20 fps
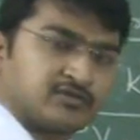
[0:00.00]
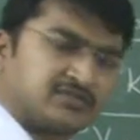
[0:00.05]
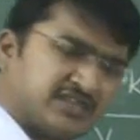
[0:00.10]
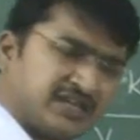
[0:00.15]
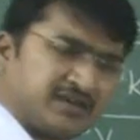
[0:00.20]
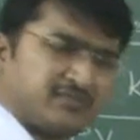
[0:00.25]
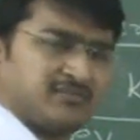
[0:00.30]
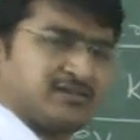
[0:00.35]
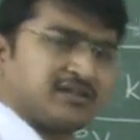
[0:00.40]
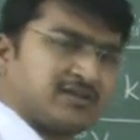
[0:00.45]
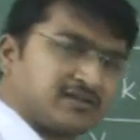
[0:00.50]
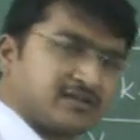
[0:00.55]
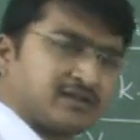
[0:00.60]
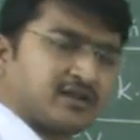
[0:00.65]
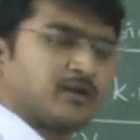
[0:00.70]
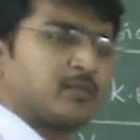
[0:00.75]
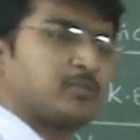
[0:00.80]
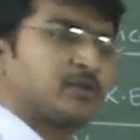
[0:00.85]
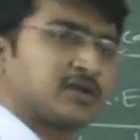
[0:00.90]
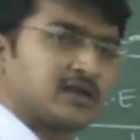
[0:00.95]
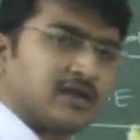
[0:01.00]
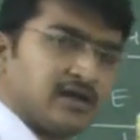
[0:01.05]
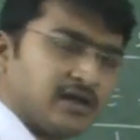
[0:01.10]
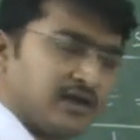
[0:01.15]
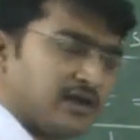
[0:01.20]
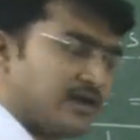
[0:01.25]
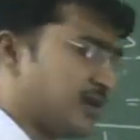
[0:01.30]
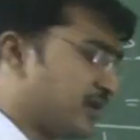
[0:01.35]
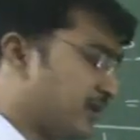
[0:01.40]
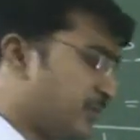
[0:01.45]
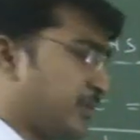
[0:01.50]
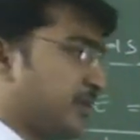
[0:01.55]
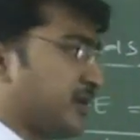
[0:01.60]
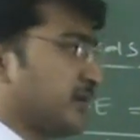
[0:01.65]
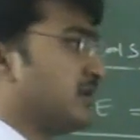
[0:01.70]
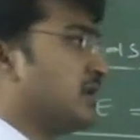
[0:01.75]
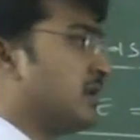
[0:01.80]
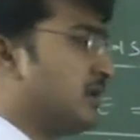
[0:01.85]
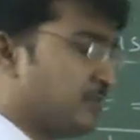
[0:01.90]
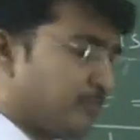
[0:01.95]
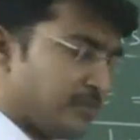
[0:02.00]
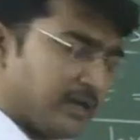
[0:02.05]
Same topic repeat.